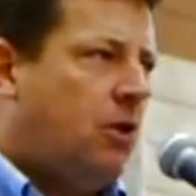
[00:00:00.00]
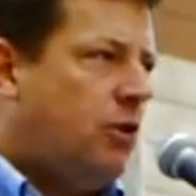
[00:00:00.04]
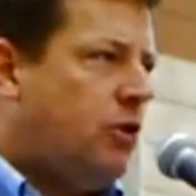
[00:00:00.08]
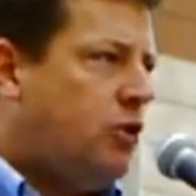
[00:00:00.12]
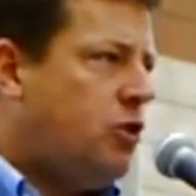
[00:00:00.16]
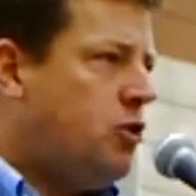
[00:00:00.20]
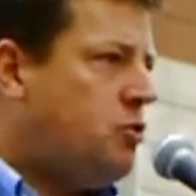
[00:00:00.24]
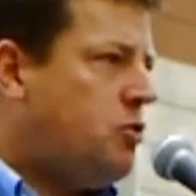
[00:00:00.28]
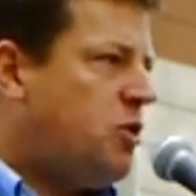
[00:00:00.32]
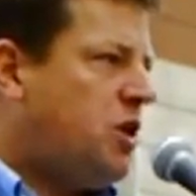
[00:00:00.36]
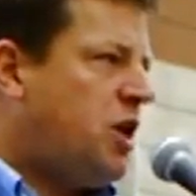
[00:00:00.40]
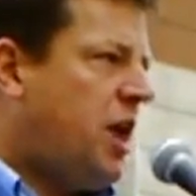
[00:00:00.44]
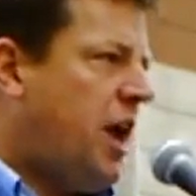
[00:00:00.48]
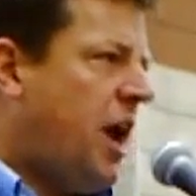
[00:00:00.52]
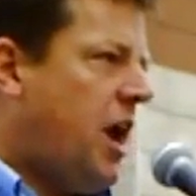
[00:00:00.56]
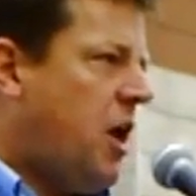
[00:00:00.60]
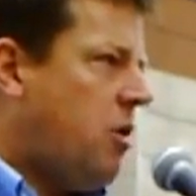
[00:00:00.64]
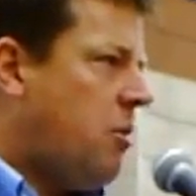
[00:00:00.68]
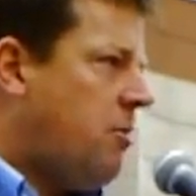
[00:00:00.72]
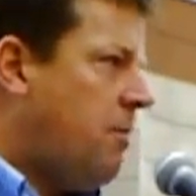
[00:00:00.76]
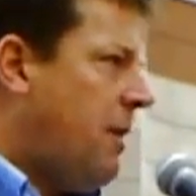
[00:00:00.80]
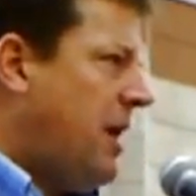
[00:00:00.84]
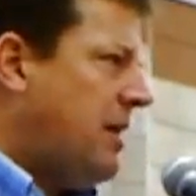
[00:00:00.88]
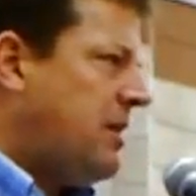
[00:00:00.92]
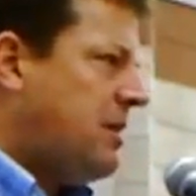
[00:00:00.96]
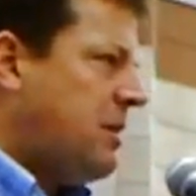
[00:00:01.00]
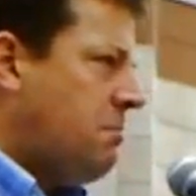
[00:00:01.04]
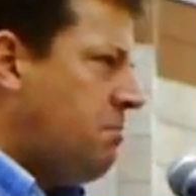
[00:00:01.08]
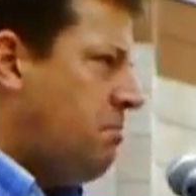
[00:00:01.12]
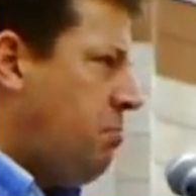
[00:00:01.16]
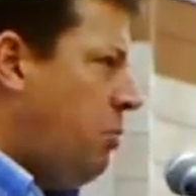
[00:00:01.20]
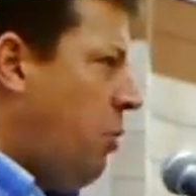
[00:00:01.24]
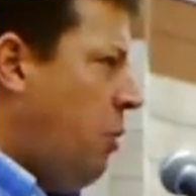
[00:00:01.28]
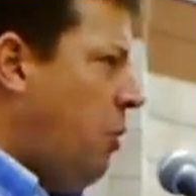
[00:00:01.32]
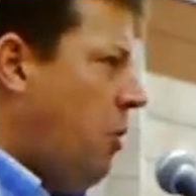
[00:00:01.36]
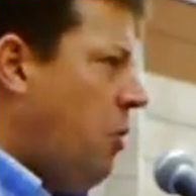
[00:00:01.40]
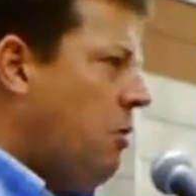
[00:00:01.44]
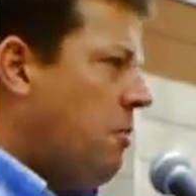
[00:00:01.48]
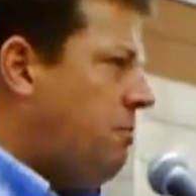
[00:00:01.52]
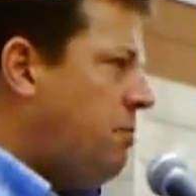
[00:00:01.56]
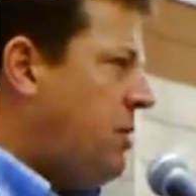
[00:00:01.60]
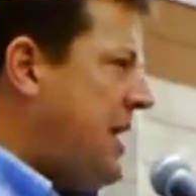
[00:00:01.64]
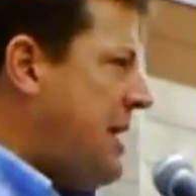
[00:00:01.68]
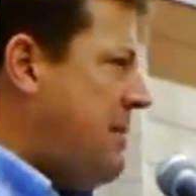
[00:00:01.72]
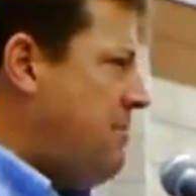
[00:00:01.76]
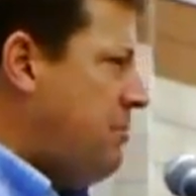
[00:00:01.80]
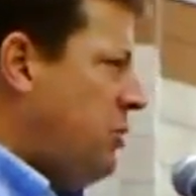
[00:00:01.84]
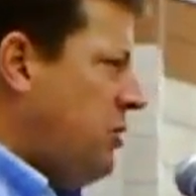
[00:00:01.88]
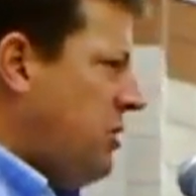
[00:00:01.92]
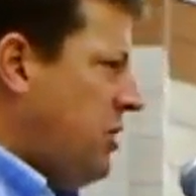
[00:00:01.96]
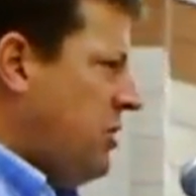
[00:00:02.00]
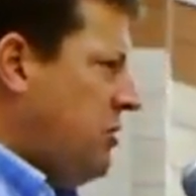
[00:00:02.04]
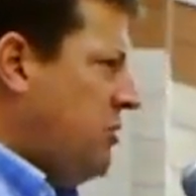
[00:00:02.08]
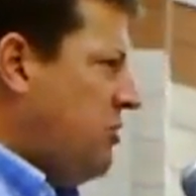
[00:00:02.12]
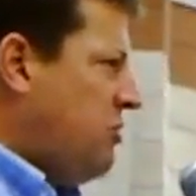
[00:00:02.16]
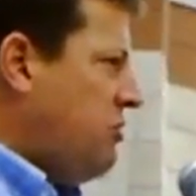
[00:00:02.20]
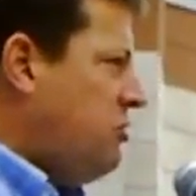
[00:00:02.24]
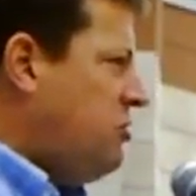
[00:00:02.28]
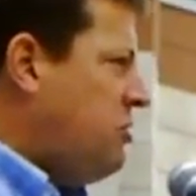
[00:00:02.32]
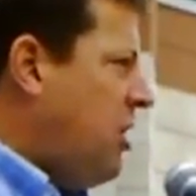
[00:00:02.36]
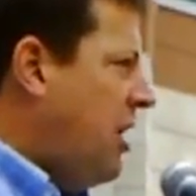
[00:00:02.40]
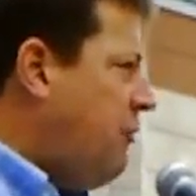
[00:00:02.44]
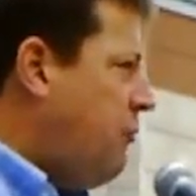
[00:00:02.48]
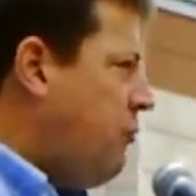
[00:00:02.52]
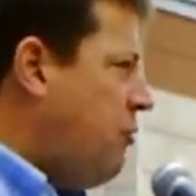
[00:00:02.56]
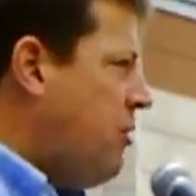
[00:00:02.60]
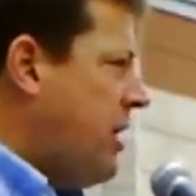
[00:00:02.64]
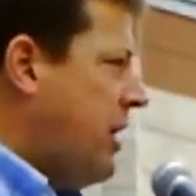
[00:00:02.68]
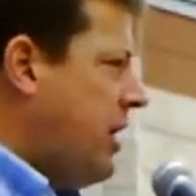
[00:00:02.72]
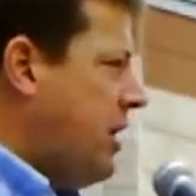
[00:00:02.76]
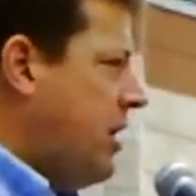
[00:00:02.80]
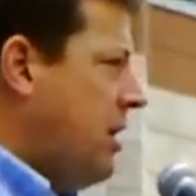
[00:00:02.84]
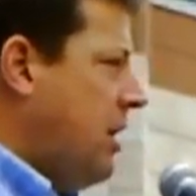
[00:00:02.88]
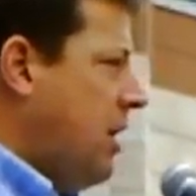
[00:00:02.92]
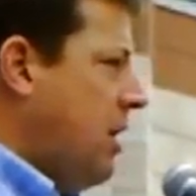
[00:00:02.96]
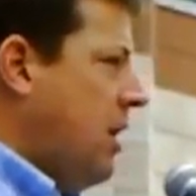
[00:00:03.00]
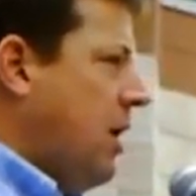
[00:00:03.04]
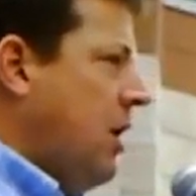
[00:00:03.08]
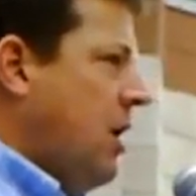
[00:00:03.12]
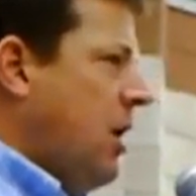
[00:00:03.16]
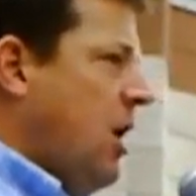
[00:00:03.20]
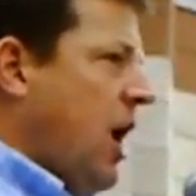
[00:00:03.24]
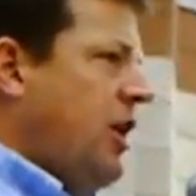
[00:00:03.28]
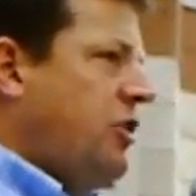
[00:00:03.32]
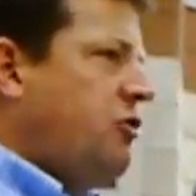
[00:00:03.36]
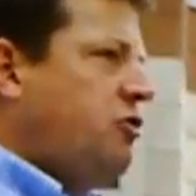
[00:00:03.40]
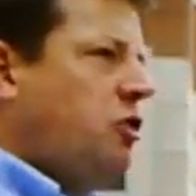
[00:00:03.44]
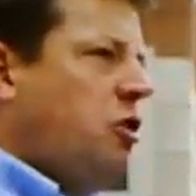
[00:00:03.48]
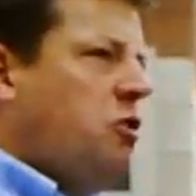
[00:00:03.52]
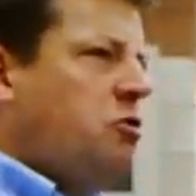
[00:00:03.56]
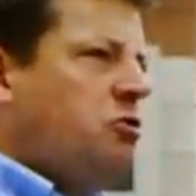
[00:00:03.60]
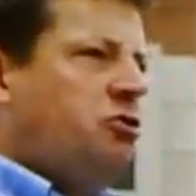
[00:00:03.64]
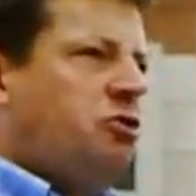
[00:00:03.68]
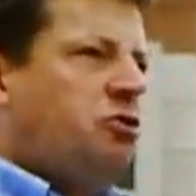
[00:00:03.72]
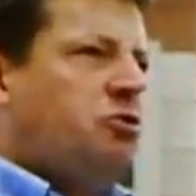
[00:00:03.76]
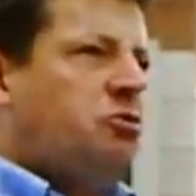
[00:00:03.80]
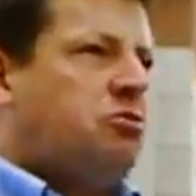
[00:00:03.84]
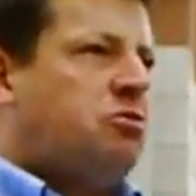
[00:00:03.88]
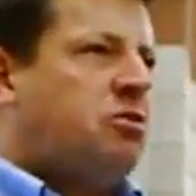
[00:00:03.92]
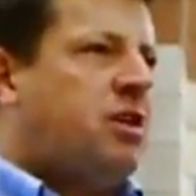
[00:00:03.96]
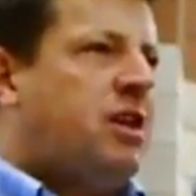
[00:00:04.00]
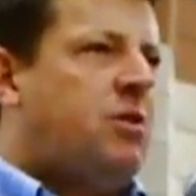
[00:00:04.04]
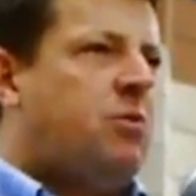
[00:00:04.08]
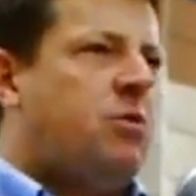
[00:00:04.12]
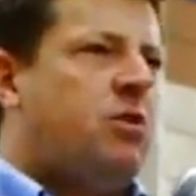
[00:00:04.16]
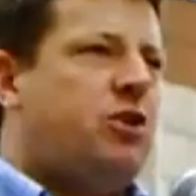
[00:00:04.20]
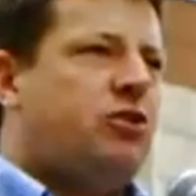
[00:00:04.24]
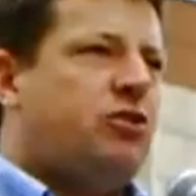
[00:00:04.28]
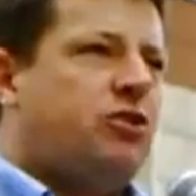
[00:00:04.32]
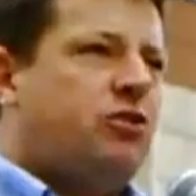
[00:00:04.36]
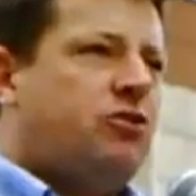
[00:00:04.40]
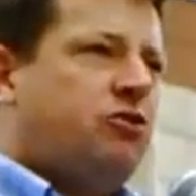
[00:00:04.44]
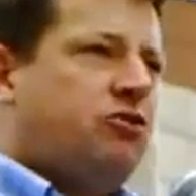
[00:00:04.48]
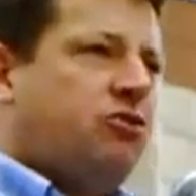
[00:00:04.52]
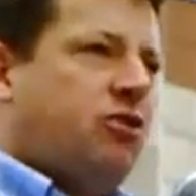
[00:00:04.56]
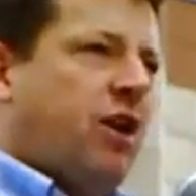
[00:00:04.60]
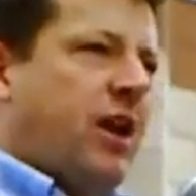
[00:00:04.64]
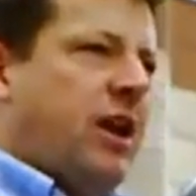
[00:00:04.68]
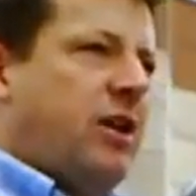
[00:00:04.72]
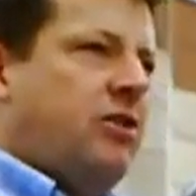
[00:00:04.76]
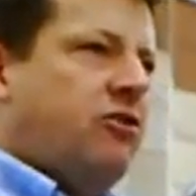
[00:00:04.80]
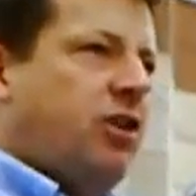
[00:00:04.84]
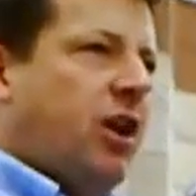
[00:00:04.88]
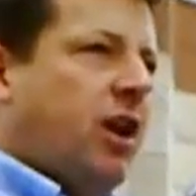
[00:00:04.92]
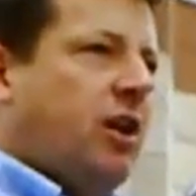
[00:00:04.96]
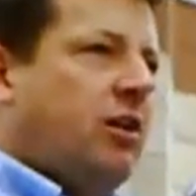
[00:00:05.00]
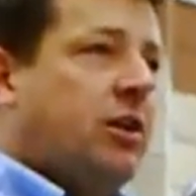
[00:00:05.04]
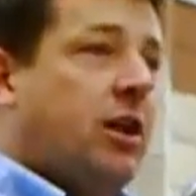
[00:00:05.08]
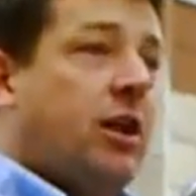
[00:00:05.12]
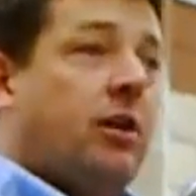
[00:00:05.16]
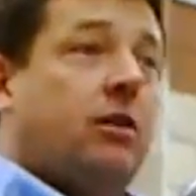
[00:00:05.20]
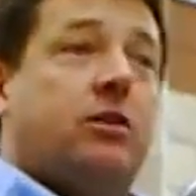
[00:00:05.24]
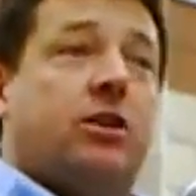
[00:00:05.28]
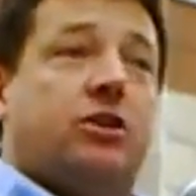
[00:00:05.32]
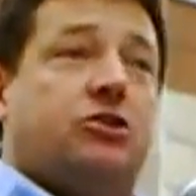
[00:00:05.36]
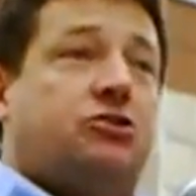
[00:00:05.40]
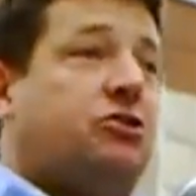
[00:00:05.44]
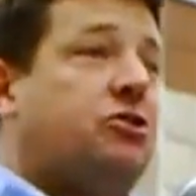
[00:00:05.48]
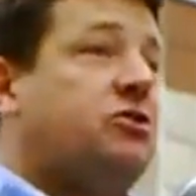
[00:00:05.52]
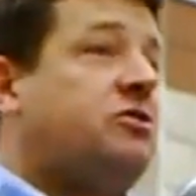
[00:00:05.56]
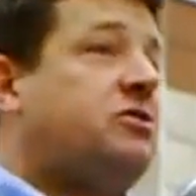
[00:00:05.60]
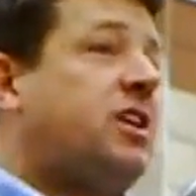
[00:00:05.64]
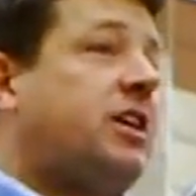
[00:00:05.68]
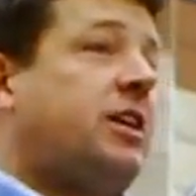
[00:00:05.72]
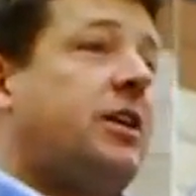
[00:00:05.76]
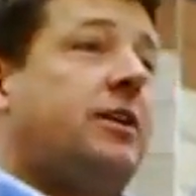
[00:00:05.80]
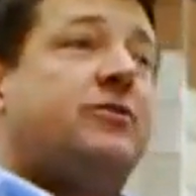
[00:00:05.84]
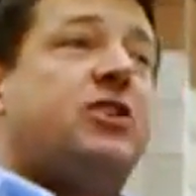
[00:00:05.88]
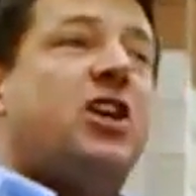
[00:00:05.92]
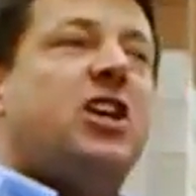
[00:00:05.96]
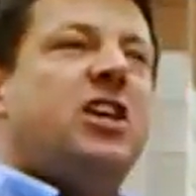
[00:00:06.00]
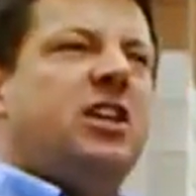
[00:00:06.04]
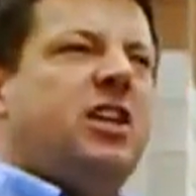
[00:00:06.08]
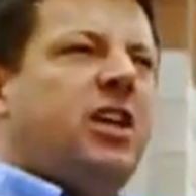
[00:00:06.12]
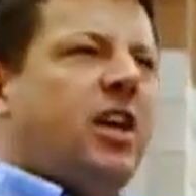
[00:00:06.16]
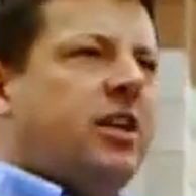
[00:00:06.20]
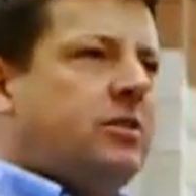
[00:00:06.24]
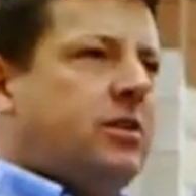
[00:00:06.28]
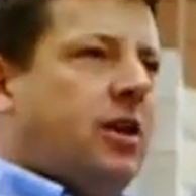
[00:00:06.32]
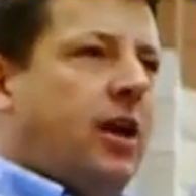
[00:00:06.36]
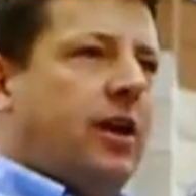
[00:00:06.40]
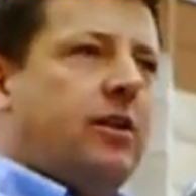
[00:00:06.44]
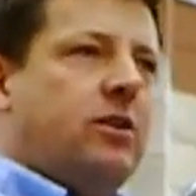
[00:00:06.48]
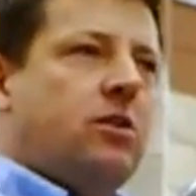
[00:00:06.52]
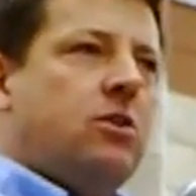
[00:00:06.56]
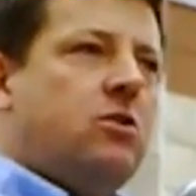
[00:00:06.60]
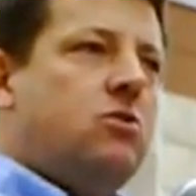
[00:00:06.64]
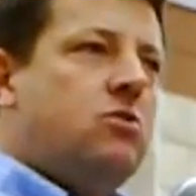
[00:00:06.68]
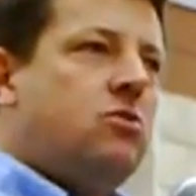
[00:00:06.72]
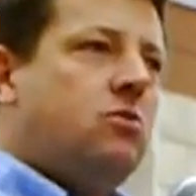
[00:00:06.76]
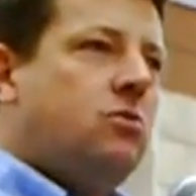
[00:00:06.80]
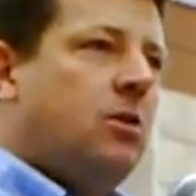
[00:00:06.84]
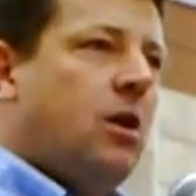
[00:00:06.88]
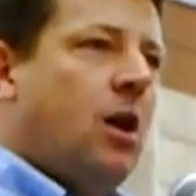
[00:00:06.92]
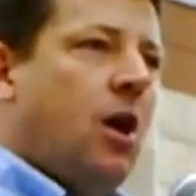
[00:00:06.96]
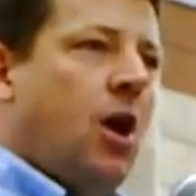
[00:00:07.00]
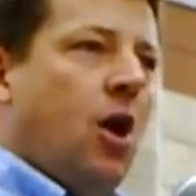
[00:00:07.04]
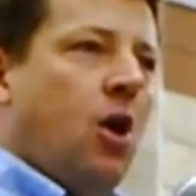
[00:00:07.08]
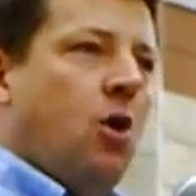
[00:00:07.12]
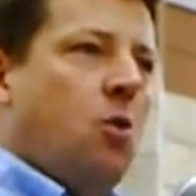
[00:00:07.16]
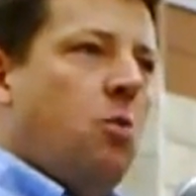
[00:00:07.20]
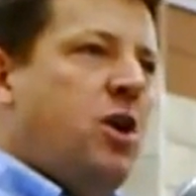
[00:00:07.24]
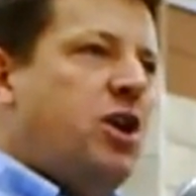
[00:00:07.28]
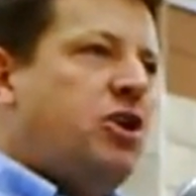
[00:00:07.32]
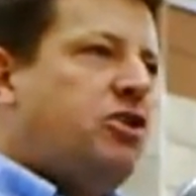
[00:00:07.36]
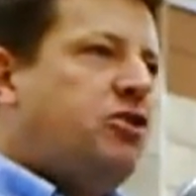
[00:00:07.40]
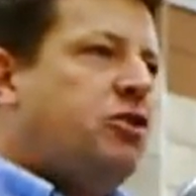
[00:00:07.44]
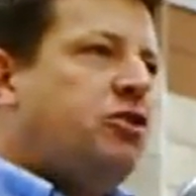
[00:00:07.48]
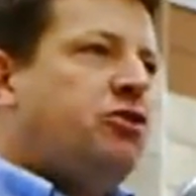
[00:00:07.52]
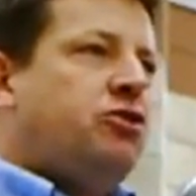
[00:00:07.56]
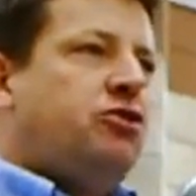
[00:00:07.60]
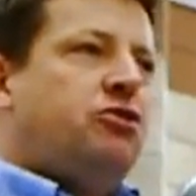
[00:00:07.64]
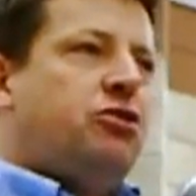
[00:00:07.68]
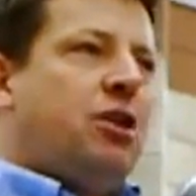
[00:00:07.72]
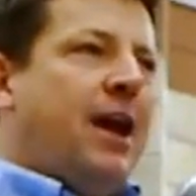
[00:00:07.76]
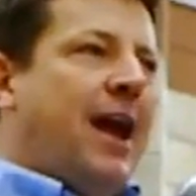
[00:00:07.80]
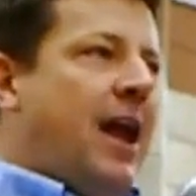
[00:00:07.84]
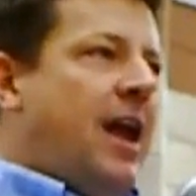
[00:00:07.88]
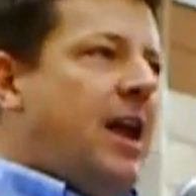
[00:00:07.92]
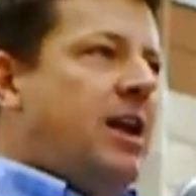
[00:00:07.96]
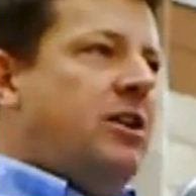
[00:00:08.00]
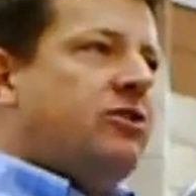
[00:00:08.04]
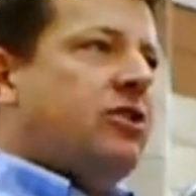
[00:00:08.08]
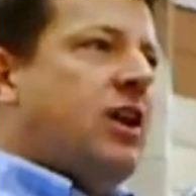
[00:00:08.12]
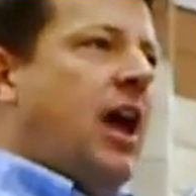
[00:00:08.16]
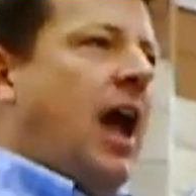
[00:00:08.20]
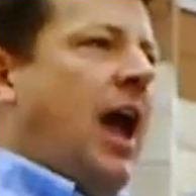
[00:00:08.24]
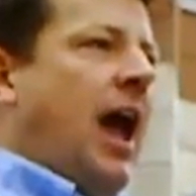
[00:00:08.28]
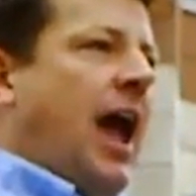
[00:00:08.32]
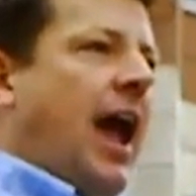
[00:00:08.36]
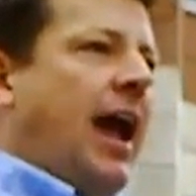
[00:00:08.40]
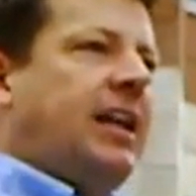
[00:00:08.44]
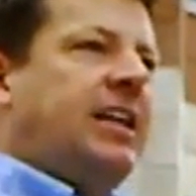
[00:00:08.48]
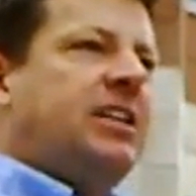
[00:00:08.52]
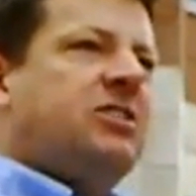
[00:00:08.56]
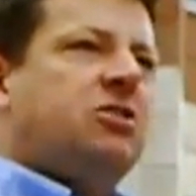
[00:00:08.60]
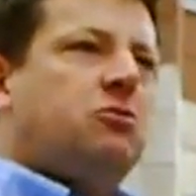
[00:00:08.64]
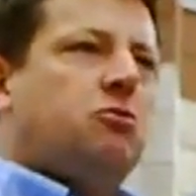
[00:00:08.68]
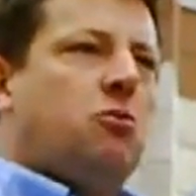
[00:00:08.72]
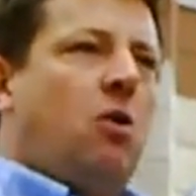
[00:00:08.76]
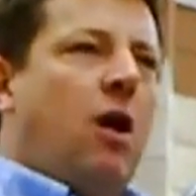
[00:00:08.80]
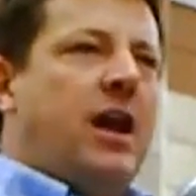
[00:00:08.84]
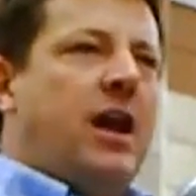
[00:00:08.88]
You care about the poor people that are suffering. And don't you think we should change healthcare? And the insurance executive, yes, I do. We should change it. And he said, right